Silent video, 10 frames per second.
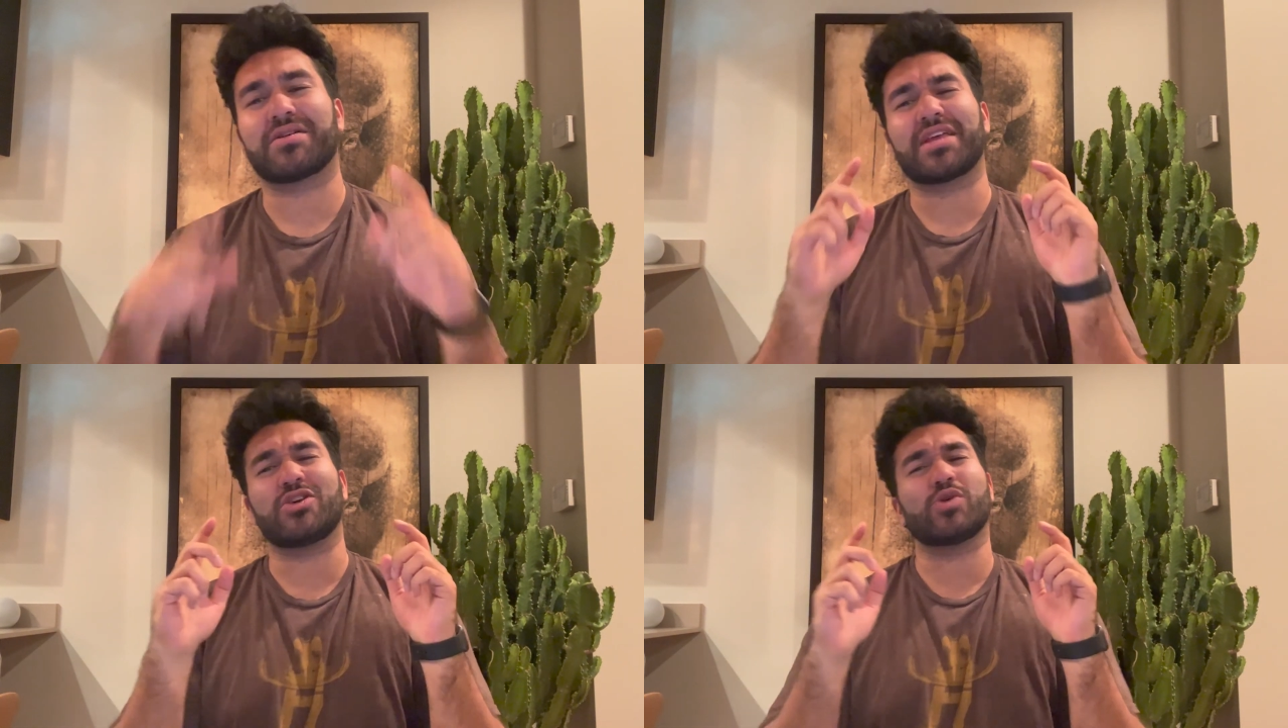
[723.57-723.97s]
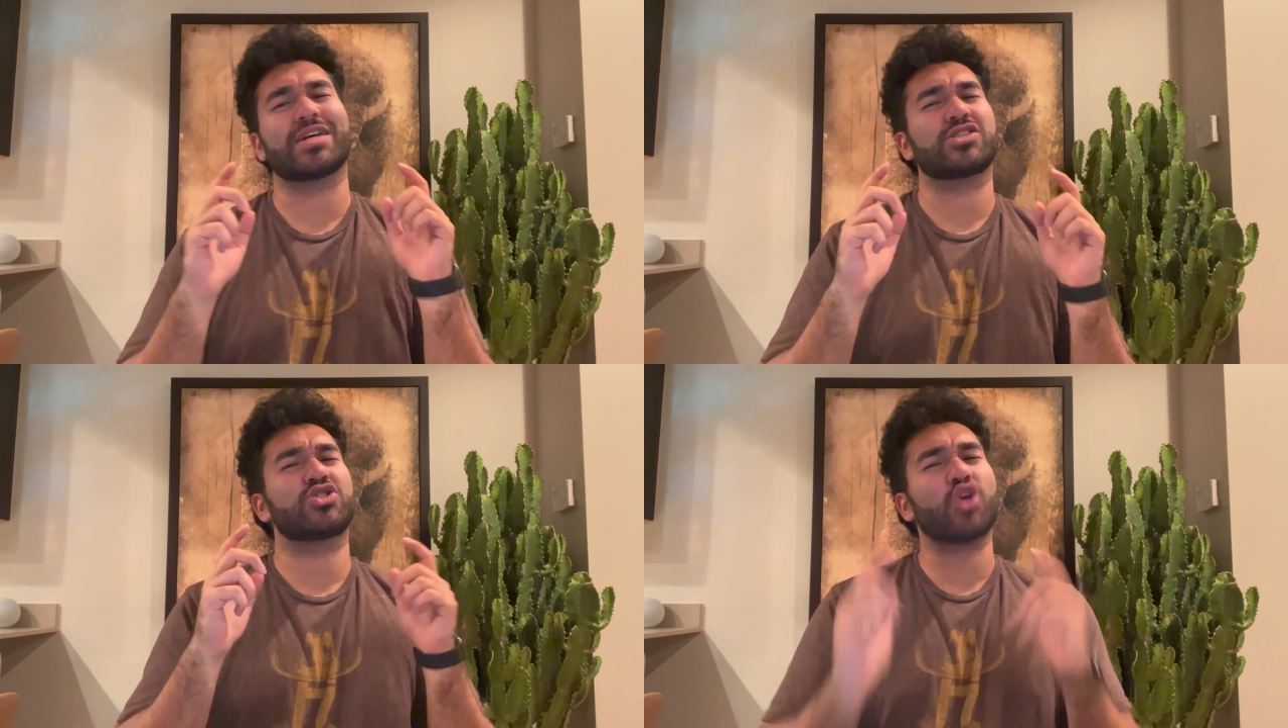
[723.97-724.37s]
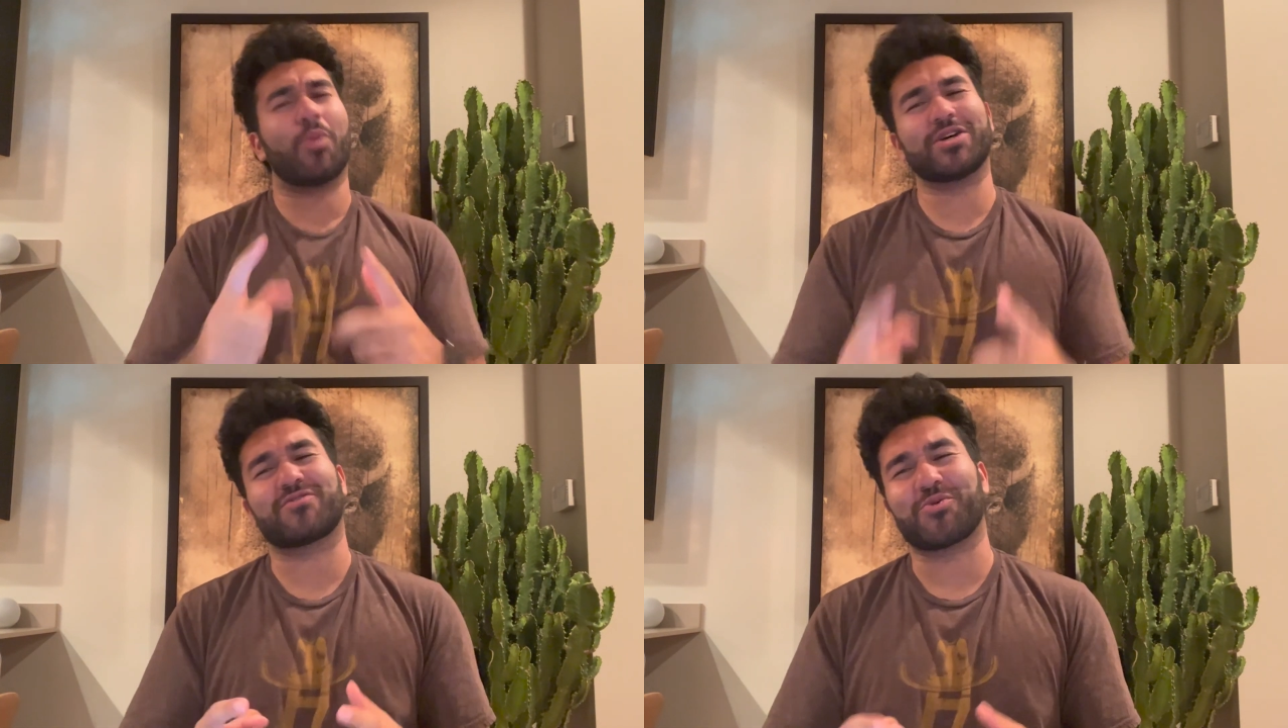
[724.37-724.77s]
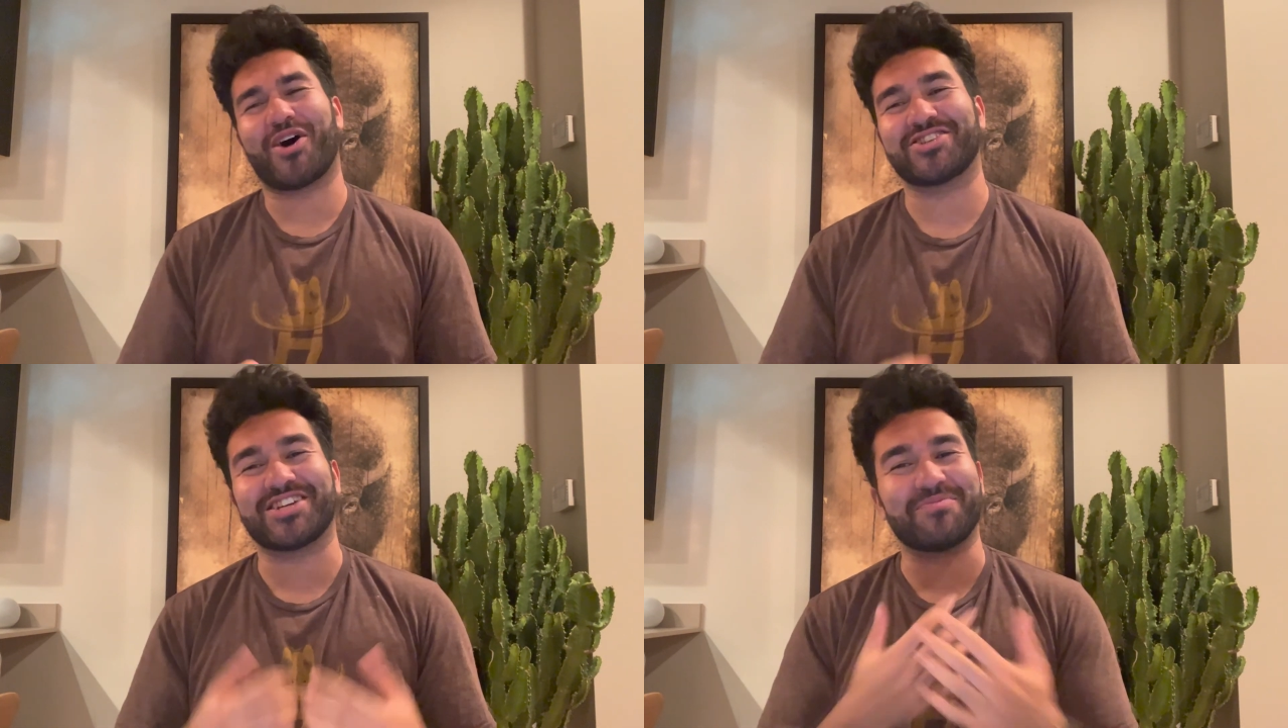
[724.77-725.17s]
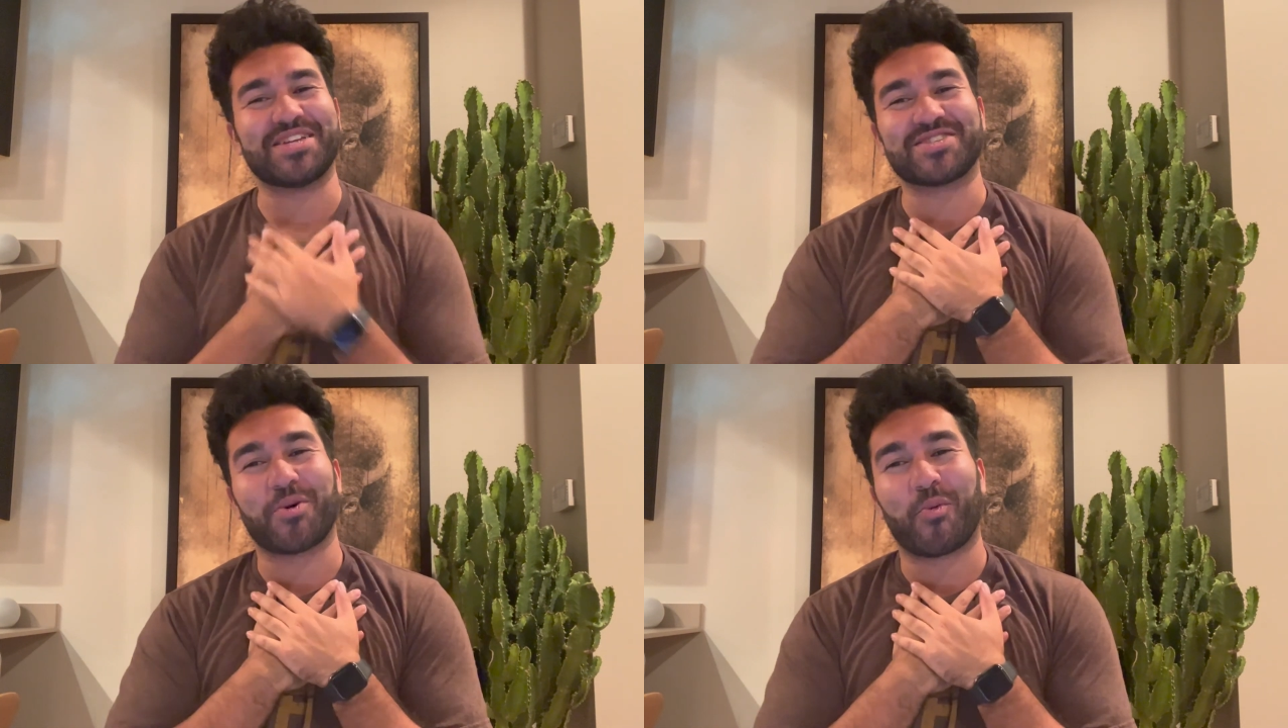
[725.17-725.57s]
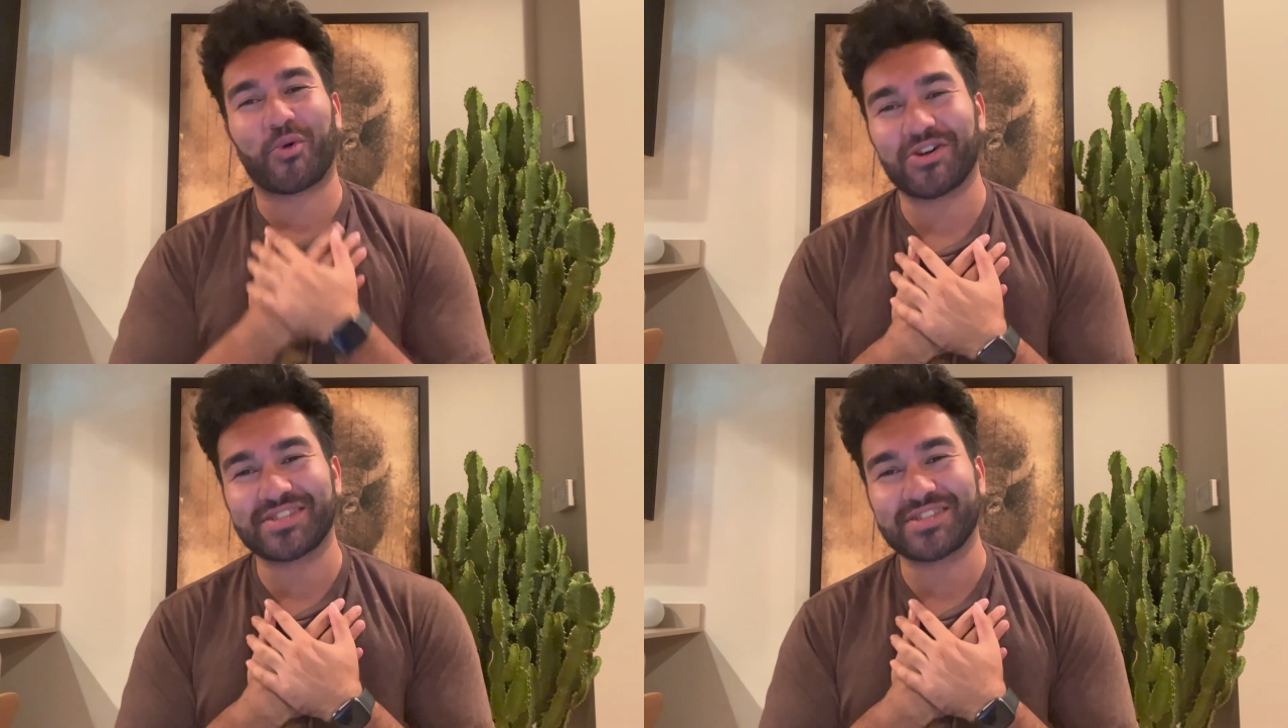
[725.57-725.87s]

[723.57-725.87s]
Thank you guys so much for watching. It means the world